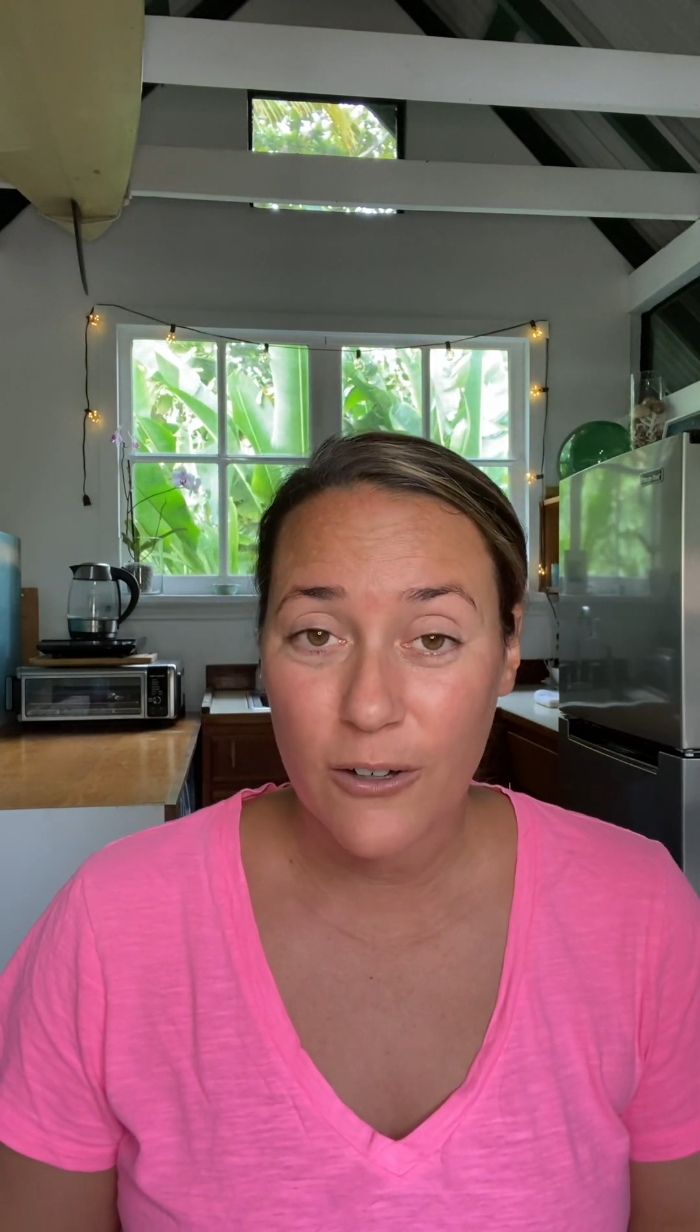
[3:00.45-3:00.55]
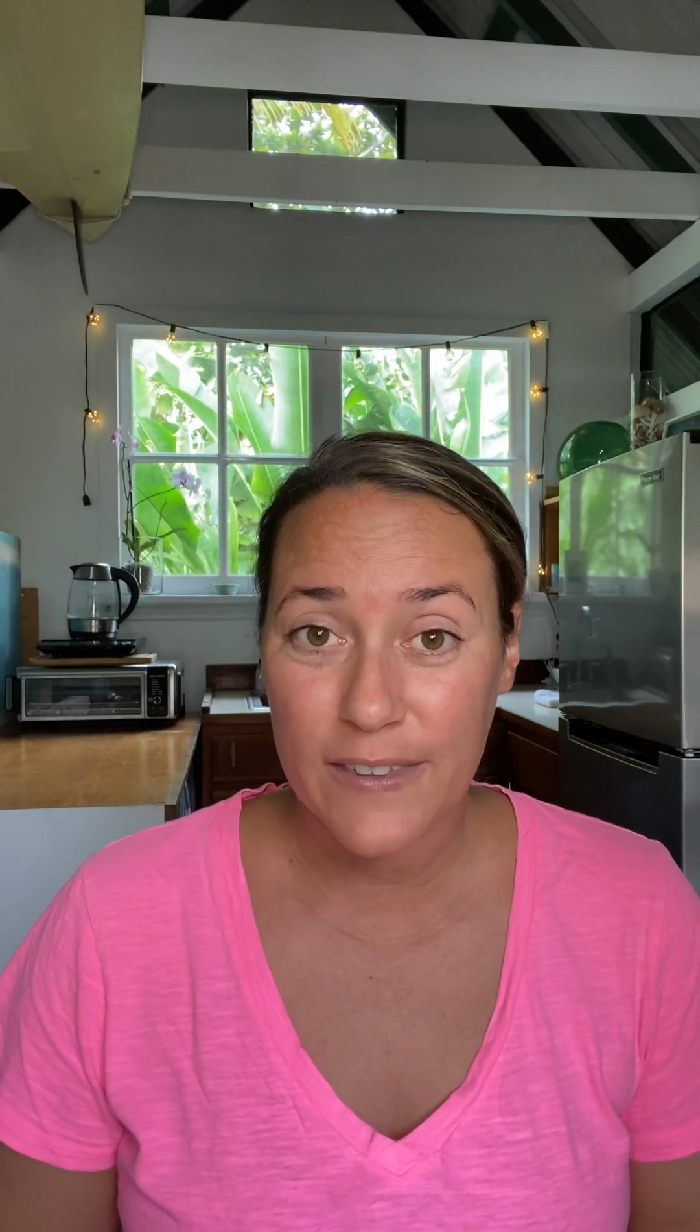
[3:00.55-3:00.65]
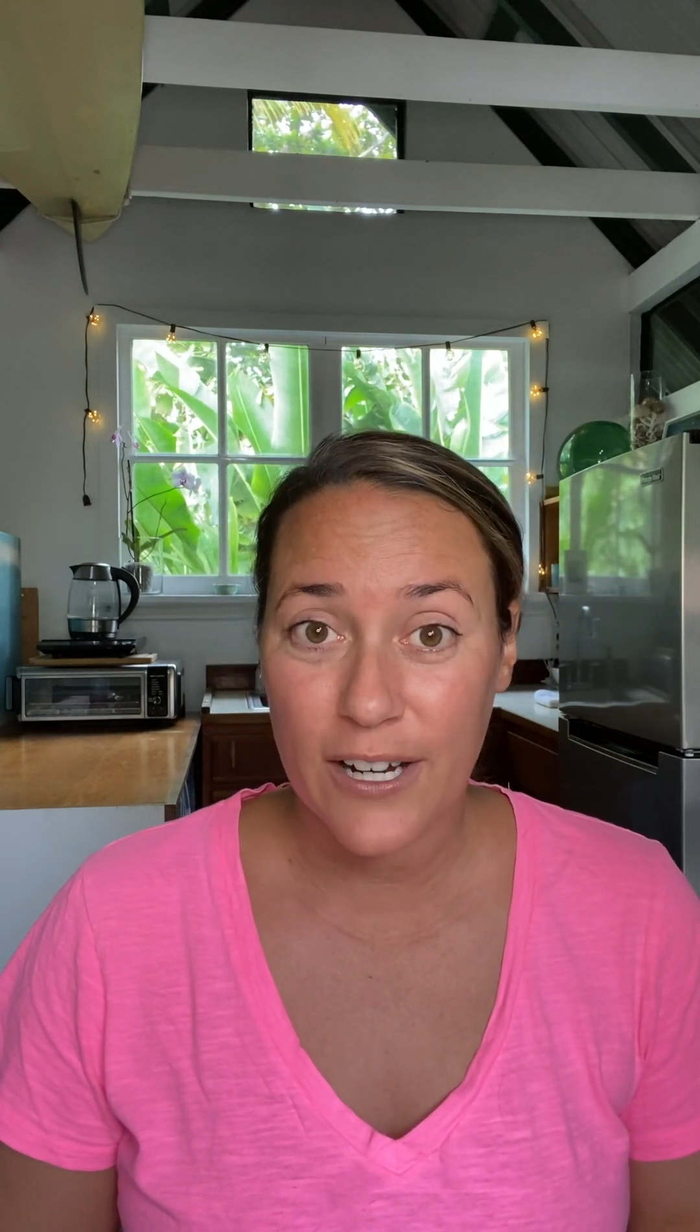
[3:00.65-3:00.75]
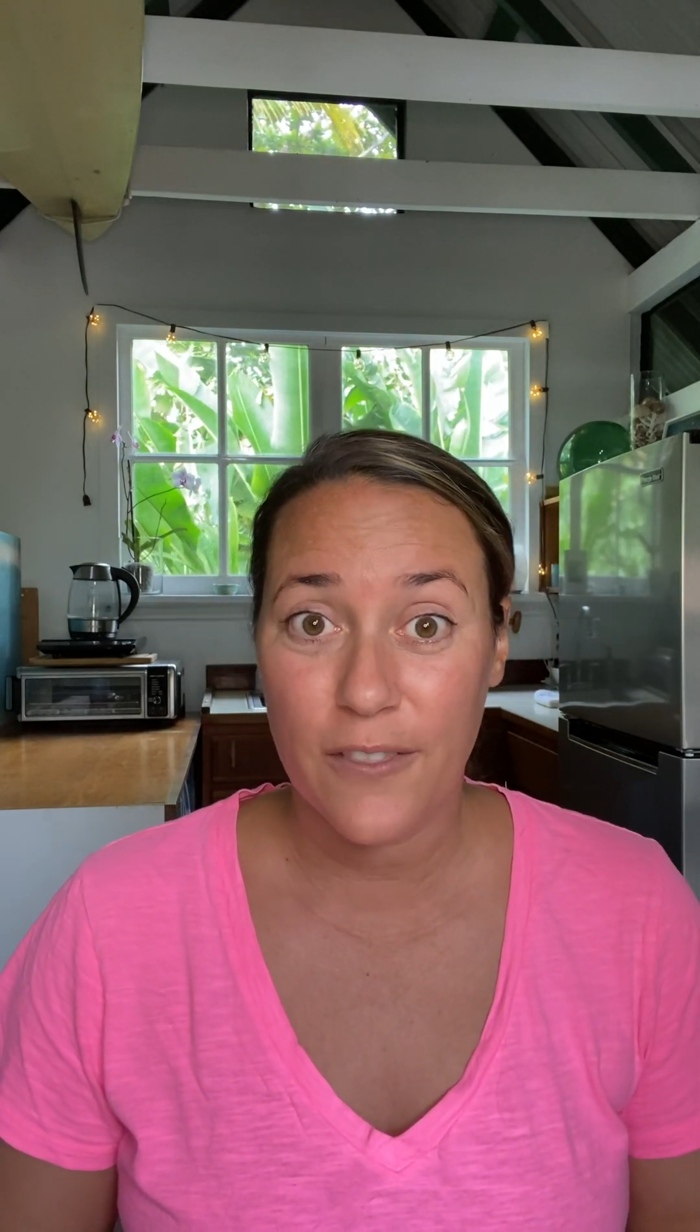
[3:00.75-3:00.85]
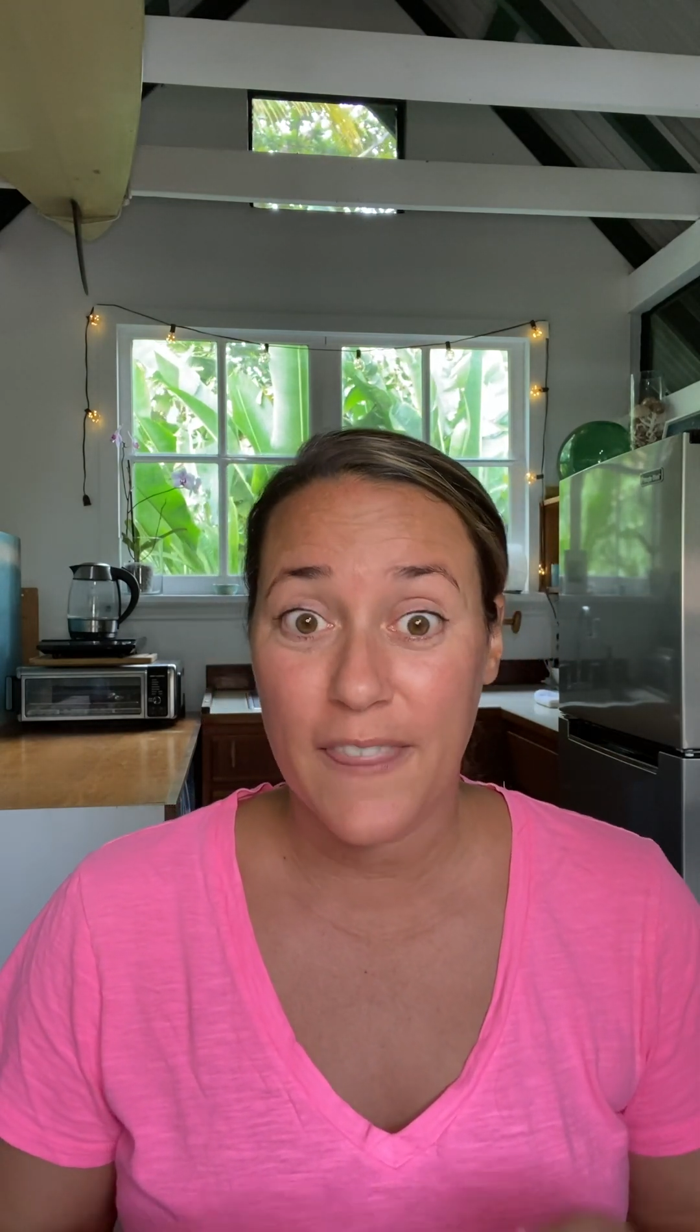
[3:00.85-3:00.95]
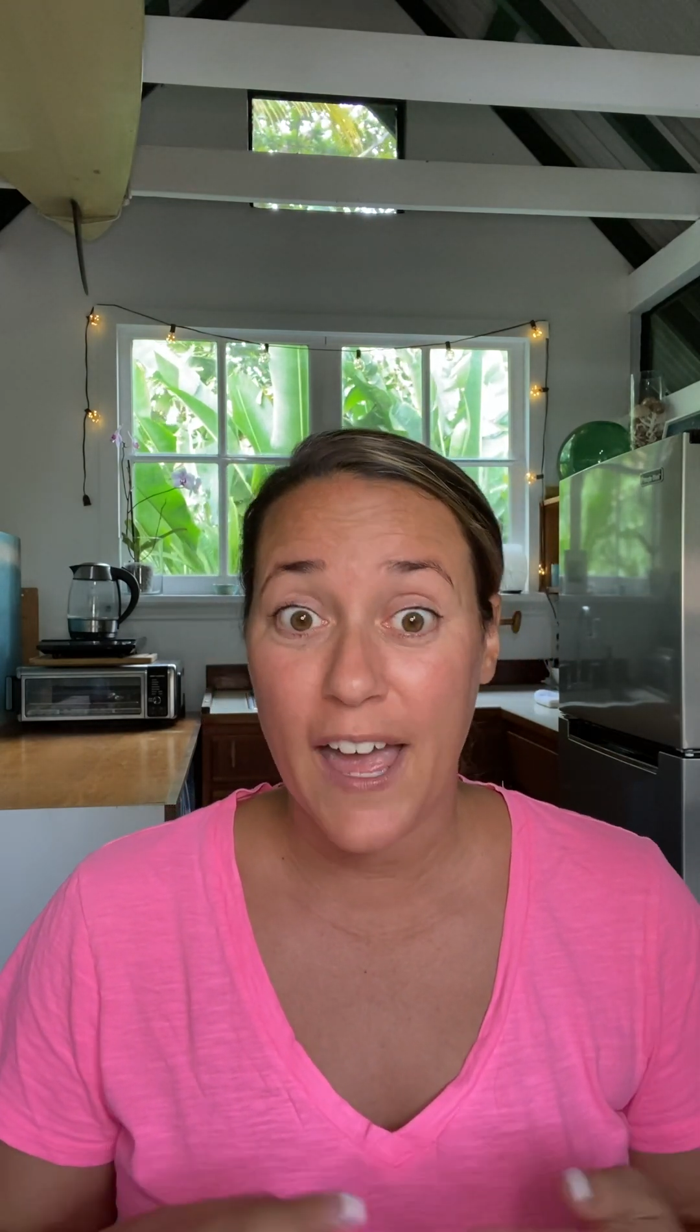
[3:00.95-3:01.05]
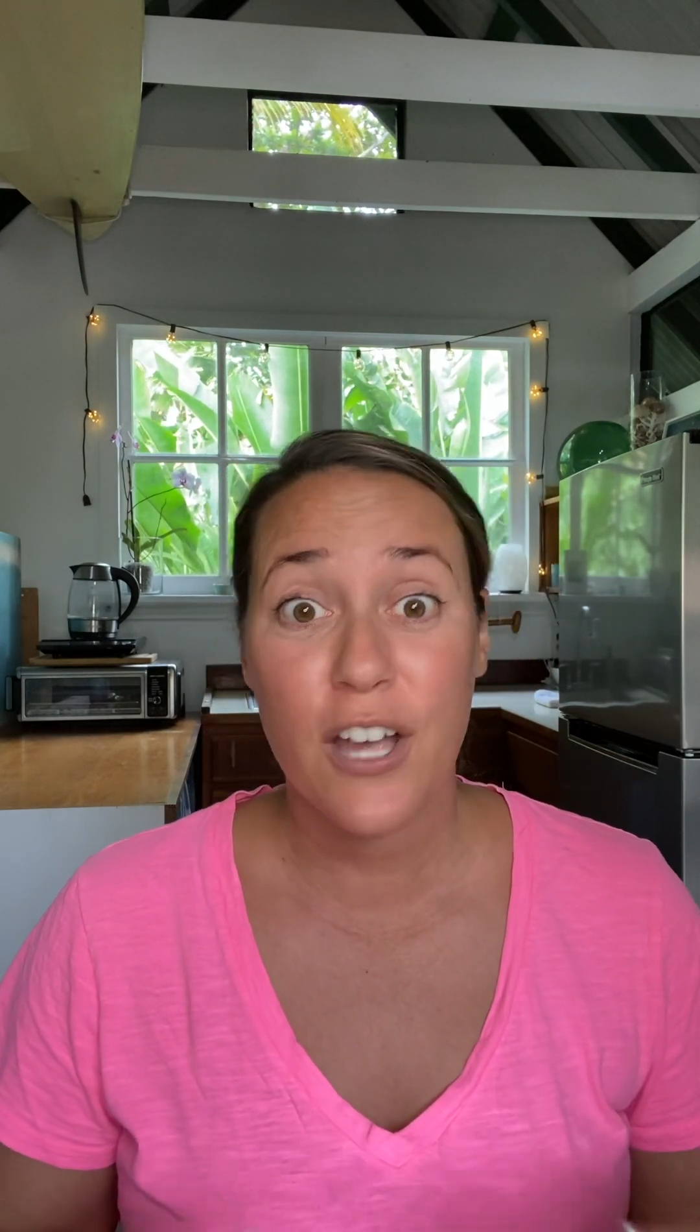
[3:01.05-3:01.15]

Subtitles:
in there, that